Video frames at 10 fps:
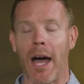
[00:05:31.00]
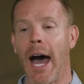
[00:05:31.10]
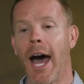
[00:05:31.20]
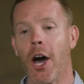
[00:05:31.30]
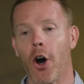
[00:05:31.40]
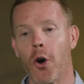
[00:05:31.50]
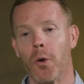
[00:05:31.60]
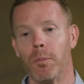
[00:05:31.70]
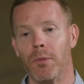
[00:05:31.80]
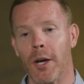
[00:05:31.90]
I
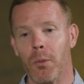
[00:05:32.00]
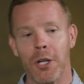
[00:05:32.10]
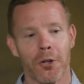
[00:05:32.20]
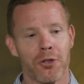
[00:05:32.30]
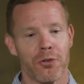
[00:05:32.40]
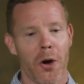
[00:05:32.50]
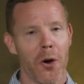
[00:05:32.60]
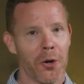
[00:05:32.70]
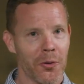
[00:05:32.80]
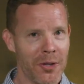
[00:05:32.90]
hope that we are
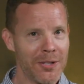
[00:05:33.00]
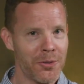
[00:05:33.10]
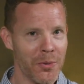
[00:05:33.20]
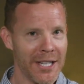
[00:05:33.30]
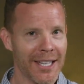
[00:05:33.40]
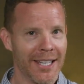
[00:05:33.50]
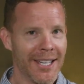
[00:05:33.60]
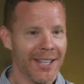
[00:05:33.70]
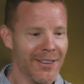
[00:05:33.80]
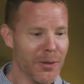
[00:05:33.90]
stronger this week
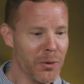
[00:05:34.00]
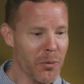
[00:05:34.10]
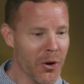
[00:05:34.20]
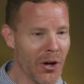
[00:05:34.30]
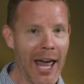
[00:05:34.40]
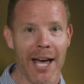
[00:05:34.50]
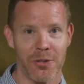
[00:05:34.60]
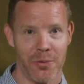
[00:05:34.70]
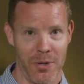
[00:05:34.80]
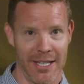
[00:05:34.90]
than we were
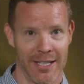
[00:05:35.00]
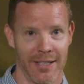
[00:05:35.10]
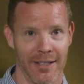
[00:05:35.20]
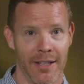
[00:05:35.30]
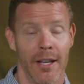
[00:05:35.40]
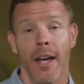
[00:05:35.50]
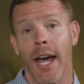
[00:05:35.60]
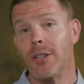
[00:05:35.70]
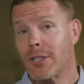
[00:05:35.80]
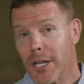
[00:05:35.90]
last week.
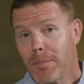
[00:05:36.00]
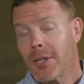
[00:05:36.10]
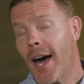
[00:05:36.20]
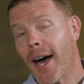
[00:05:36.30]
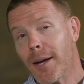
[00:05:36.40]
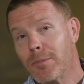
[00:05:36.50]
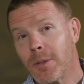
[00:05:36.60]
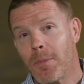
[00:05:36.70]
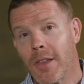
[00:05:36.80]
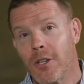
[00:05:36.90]
And
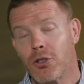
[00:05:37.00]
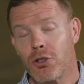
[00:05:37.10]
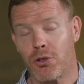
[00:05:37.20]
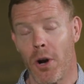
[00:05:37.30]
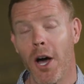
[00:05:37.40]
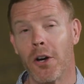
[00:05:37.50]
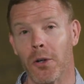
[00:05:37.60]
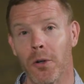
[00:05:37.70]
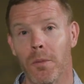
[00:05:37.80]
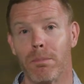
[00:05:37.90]
sometimes
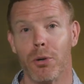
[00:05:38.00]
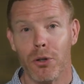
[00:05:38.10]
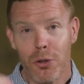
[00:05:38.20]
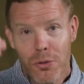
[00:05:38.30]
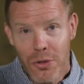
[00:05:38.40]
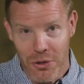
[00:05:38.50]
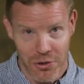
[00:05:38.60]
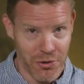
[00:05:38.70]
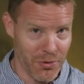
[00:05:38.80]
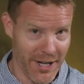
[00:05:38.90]
struggle produces
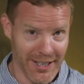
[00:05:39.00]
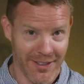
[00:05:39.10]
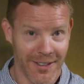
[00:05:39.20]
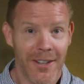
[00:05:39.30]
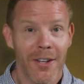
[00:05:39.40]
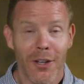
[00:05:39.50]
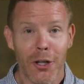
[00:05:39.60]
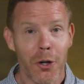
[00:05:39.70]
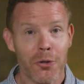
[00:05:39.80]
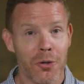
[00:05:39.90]
strength.
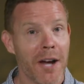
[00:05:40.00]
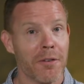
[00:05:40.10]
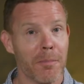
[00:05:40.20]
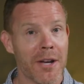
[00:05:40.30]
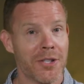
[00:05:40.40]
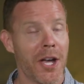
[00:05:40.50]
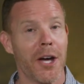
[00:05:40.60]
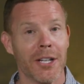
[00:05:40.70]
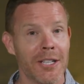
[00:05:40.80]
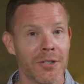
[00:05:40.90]
You know, Trevor, my
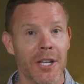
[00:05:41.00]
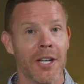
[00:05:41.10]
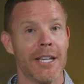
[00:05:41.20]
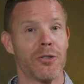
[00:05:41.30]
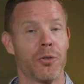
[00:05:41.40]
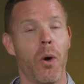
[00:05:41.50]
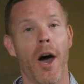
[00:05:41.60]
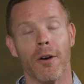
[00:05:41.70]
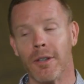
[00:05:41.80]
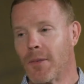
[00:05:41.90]
son, he's
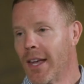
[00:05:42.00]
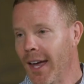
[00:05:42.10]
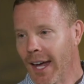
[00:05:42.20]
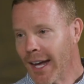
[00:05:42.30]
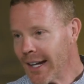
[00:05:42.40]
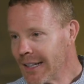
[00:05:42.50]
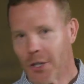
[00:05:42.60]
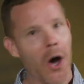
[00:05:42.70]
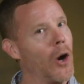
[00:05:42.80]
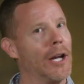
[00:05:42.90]
12, and he's
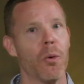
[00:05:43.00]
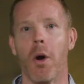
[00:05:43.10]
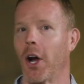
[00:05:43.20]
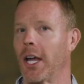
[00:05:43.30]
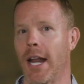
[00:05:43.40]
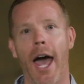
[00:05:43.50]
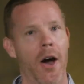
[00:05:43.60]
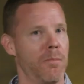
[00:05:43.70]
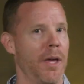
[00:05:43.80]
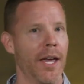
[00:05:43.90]
all into working
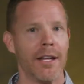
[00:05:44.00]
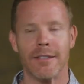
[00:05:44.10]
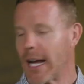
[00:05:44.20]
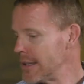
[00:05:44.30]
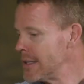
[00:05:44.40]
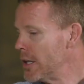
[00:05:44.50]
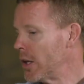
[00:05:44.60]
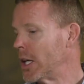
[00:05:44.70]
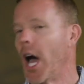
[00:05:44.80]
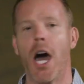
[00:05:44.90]
out, man. He's got these
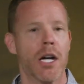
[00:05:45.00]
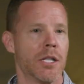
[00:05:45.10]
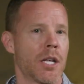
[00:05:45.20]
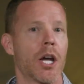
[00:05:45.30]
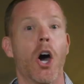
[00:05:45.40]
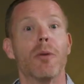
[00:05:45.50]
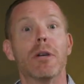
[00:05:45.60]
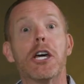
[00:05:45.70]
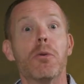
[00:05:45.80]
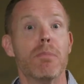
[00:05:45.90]
little guns. I call him
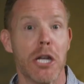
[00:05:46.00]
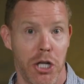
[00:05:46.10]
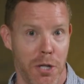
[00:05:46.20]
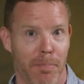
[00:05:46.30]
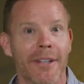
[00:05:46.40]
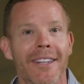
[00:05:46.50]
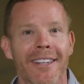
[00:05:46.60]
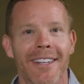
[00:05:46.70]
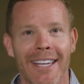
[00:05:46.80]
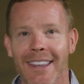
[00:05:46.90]
Little Bishop.
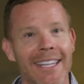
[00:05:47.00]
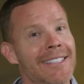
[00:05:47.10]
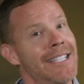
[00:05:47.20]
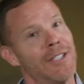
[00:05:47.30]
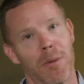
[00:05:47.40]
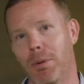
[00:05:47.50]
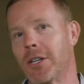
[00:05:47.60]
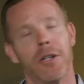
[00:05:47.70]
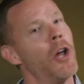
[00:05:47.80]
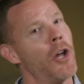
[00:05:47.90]
He thinks he's the
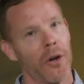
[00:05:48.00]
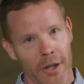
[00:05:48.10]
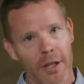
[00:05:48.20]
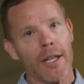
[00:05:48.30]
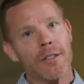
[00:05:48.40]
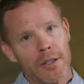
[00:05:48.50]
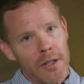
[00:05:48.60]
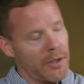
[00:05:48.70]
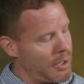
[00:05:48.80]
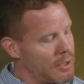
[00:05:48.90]
bit. No, he's
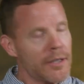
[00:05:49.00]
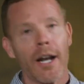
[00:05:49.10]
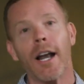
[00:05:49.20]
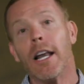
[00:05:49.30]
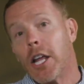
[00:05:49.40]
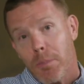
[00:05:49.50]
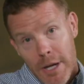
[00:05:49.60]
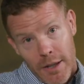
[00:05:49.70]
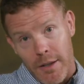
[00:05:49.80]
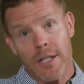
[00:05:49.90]
got a little
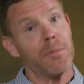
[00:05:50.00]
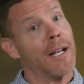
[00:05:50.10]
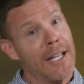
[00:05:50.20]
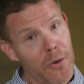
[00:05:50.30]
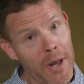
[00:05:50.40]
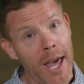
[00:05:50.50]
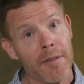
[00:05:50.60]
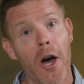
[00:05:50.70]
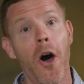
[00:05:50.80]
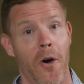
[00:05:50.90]
bit of this, but he don't
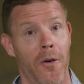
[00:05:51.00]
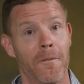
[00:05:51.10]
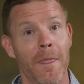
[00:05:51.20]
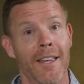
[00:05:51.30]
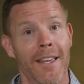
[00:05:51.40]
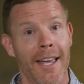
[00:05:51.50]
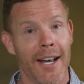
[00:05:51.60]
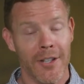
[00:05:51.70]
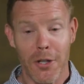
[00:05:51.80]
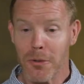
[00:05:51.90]
have it all.
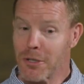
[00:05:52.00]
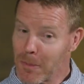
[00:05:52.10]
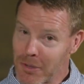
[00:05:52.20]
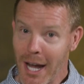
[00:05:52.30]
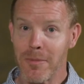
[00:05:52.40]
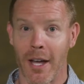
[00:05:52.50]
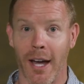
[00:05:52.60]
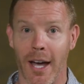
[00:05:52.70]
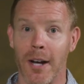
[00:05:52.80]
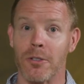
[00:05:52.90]
And, you know, sometimes
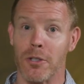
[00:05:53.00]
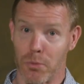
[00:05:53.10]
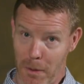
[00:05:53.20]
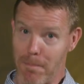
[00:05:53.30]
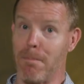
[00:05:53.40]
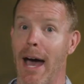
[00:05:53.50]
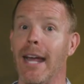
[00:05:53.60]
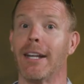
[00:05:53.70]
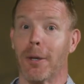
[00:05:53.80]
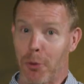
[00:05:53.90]
I got to just
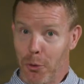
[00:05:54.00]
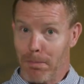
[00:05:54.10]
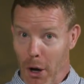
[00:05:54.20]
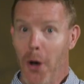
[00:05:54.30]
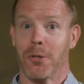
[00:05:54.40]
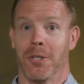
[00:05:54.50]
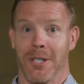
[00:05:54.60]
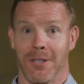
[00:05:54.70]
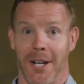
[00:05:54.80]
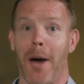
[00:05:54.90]
remind him who the boss
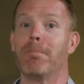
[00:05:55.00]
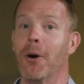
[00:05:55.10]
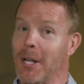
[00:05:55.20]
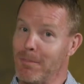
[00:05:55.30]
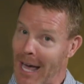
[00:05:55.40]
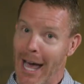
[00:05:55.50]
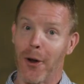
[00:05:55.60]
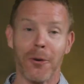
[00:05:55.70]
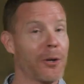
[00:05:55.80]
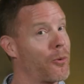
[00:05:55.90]
is, and I put him
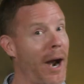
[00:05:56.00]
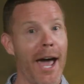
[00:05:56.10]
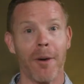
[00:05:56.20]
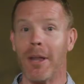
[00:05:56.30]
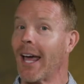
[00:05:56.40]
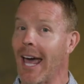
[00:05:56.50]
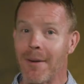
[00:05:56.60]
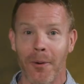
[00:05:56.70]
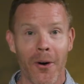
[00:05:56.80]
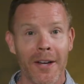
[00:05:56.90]
down on the ground and be like,
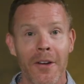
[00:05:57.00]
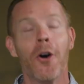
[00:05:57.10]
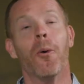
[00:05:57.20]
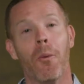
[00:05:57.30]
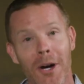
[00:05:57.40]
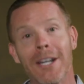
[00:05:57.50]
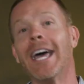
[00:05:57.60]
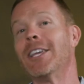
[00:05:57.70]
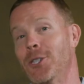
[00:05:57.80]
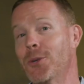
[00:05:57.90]
hey, boy, one
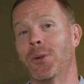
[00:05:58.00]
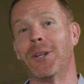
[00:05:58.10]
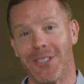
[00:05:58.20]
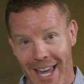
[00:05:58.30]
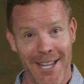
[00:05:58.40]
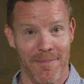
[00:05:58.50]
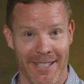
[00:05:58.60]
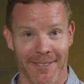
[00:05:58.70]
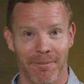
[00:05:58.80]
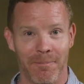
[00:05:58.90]
day you will take
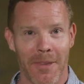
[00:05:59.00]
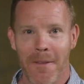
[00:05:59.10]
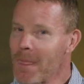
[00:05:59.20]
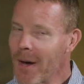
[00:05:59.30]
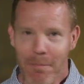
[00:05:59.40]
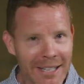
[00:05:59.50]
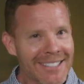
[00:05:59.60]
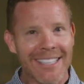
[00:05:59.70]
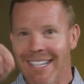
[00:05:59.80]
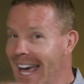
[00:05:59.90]
me.
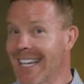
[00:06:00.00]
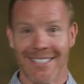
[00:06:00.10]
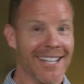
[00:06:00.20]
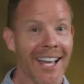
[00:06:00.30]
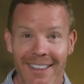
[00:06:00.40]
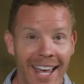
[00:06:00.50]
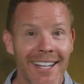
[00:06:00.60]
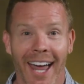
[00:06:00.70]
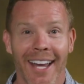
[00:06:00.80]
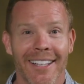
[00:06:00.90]
But today is not
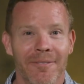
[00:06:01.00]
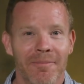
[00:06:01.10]
that day.